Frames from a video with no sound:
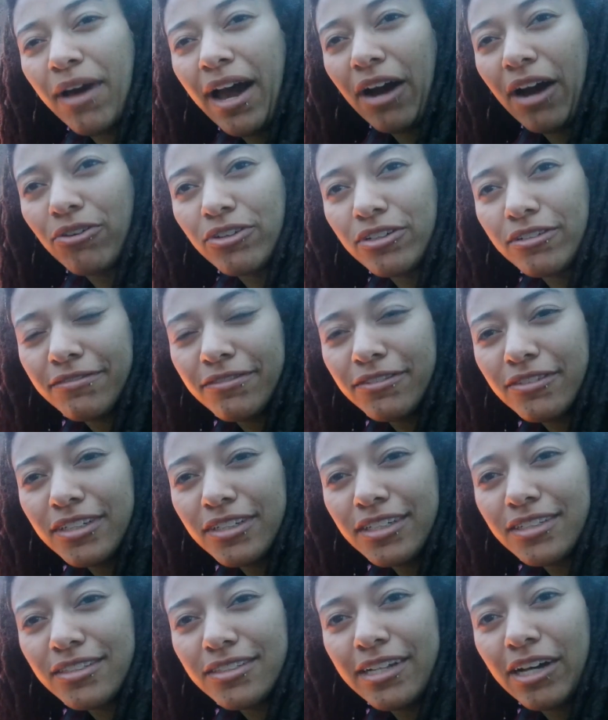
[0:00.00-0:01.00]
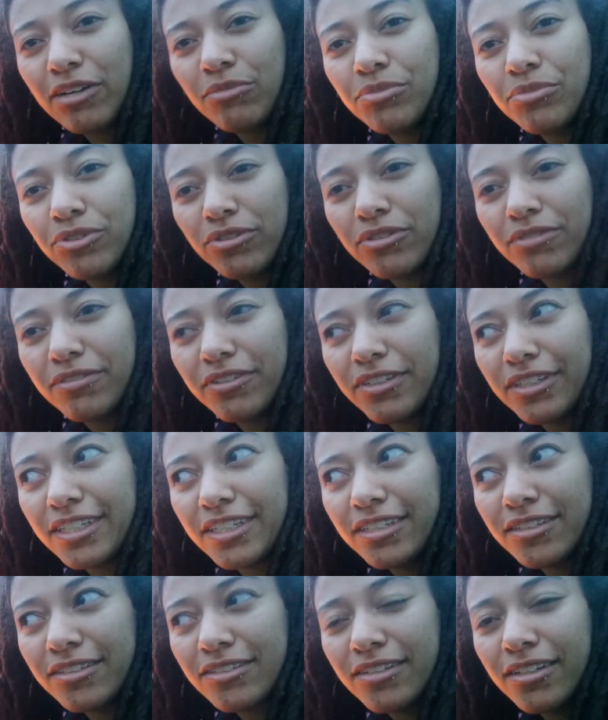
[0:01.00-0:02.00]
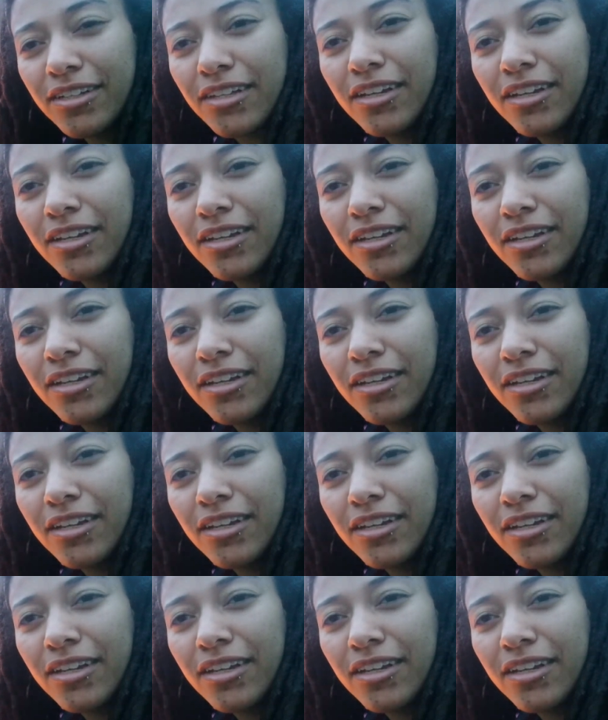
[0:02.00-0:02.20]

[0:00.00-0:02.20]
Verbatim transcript: powerful it is and how beautiful it is.